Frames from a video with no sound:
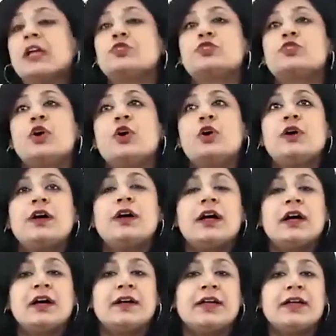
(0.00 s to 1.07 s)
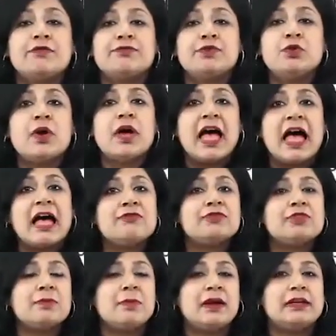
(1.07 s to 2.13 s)
So, if you
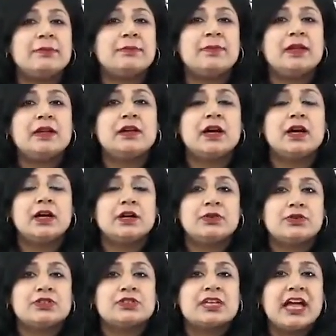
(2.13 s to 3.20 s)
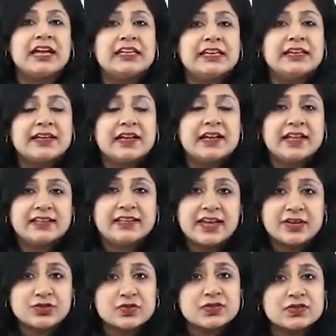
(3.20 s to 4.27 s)
have the multiple synechial
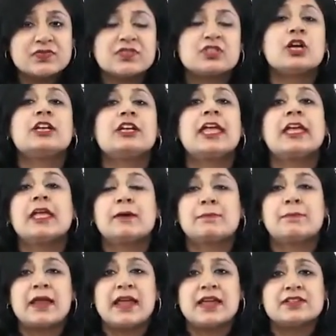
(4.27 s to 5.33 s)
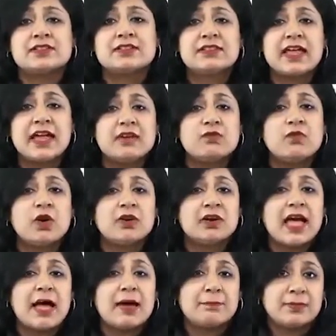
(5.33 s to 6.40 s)
adhesions which are taking place, then what
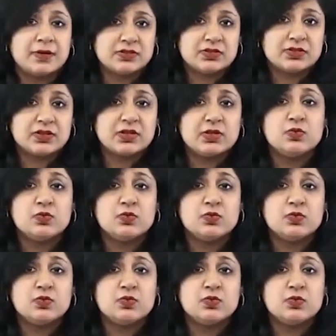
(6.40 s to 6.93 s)
happens?